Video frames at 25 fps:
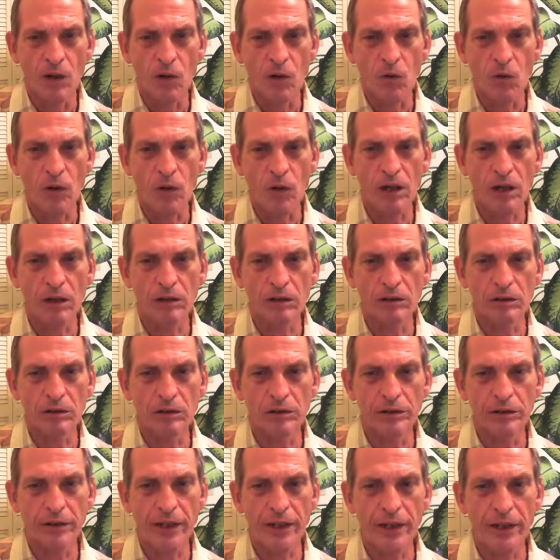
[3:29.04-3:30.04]

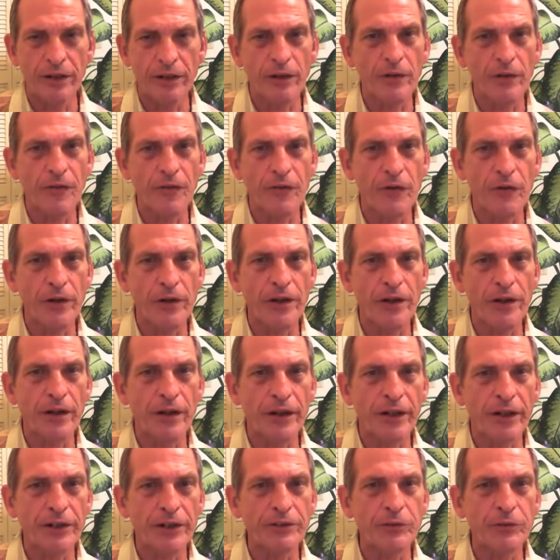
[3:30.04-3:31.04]
Well, 8:03. I
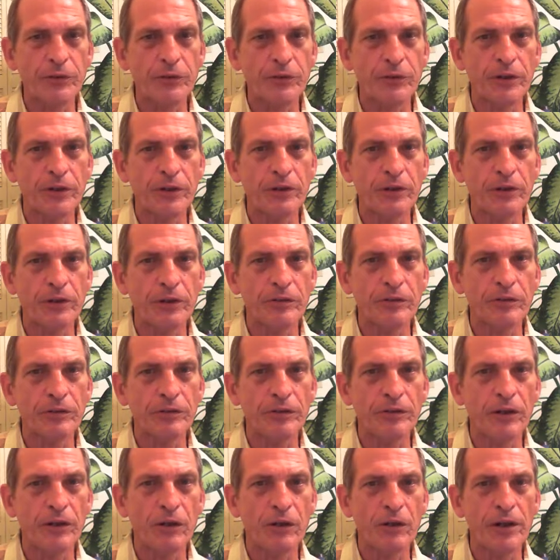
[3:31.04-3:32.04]
guess we'll
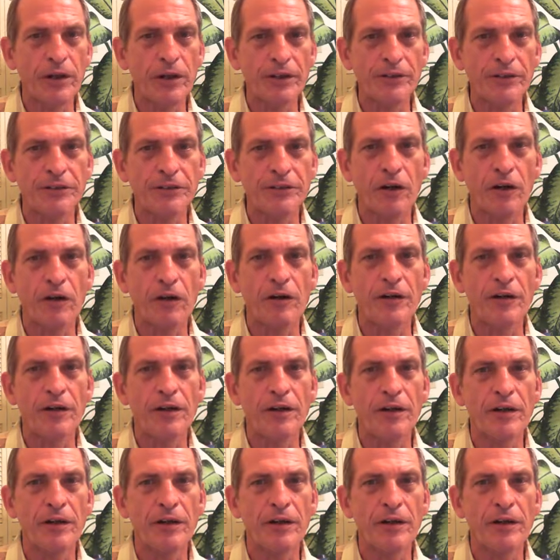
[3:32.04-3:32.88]
go ahead and start.